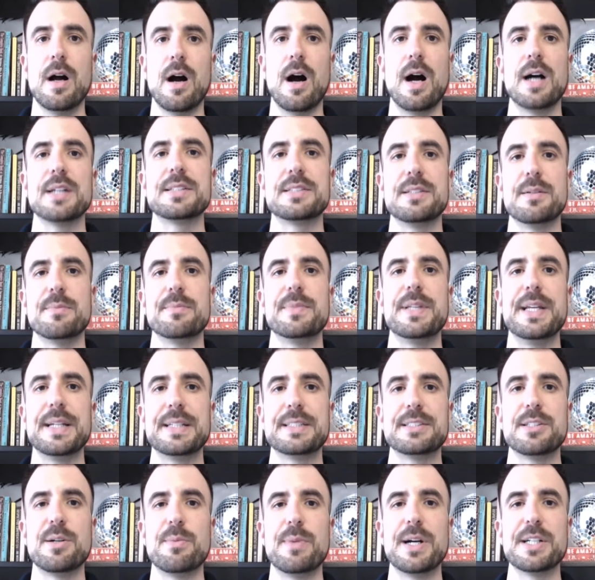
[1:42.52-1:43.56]
Awesome.
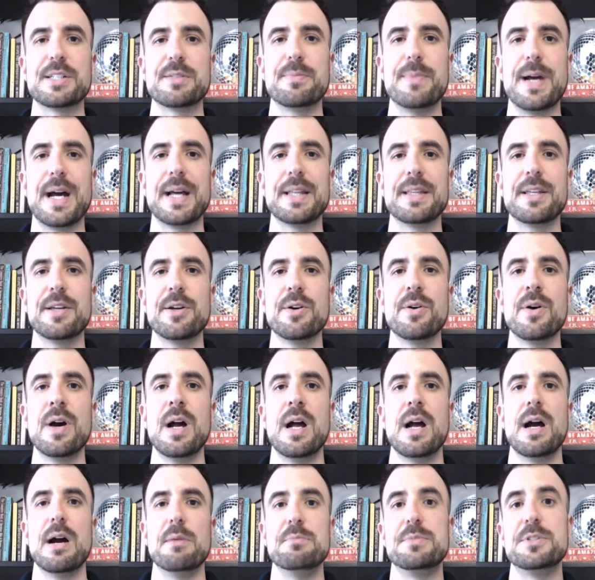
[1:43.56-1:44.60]
Thanks so much, Matthew.
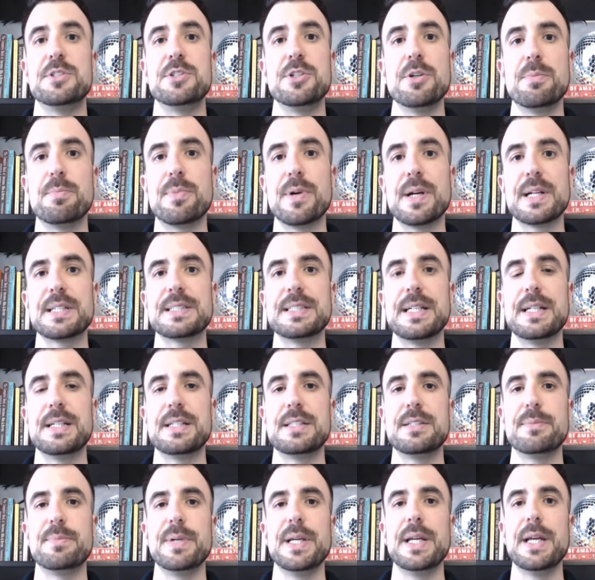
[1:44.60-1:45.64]
I'm super
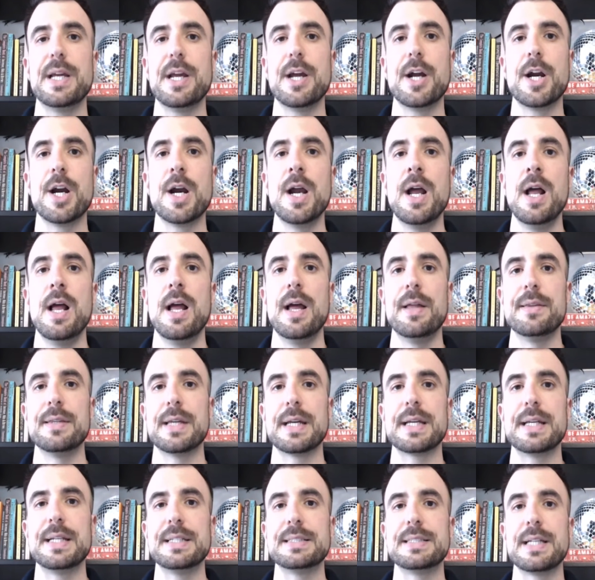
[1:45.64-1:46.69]
excited to be here. And
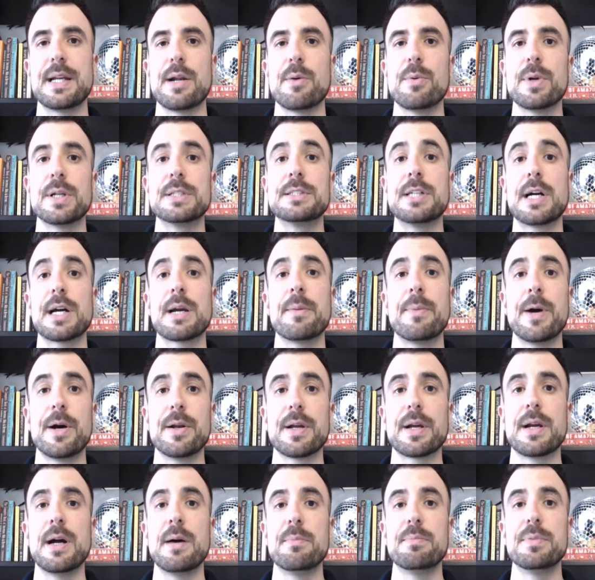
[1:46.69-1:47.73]
like he said, I want to talk about
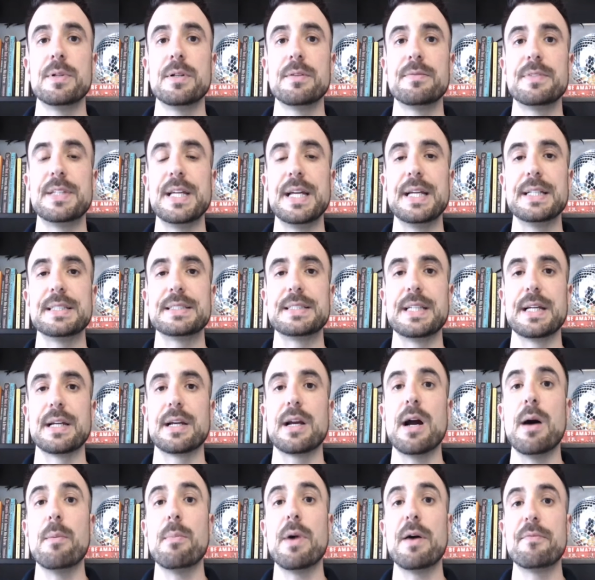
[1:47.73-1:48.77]
a couple of things that
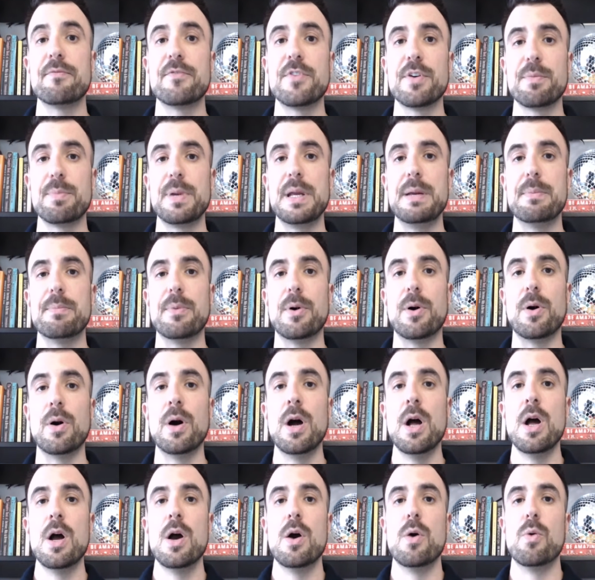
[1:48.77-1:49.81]
come up for people
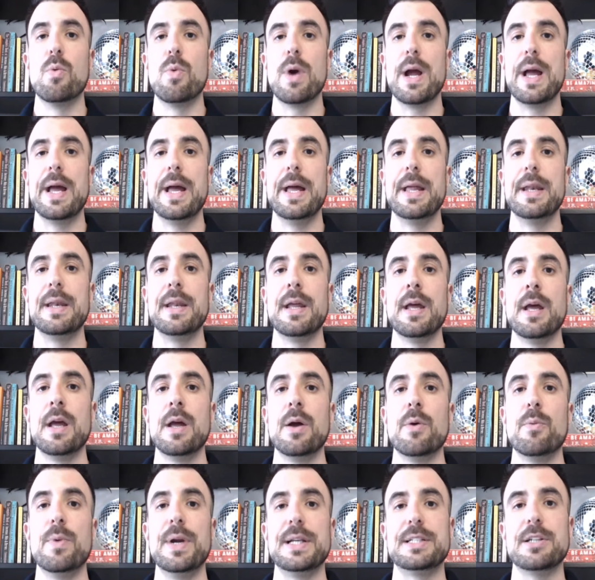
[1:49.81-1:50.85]
when
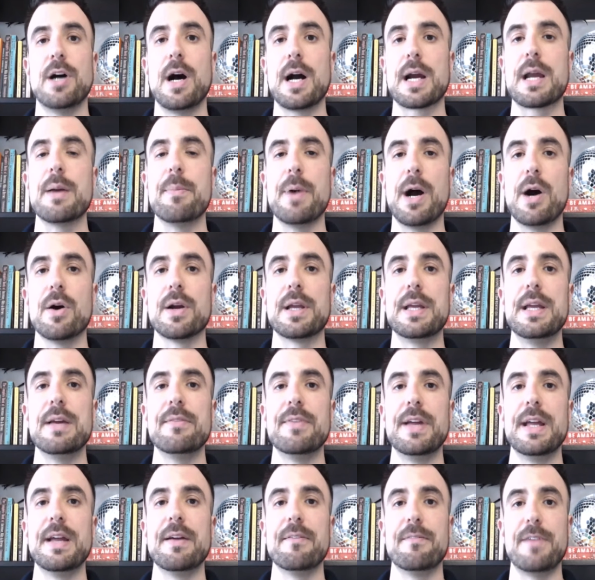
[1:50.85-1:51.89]
we talk about
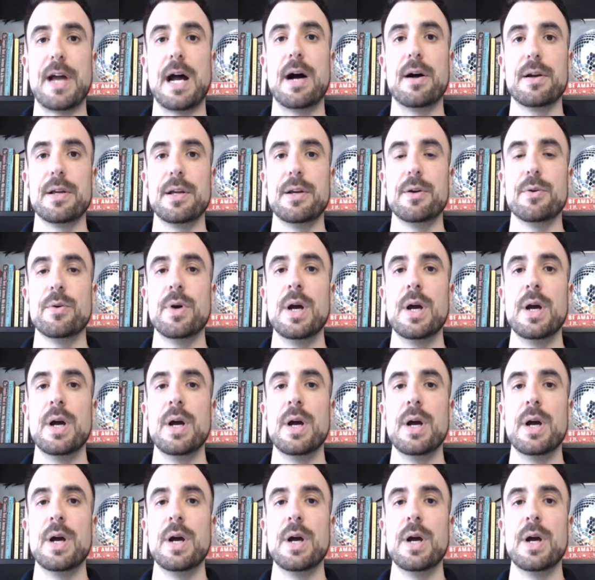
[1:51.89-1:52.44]
giving value.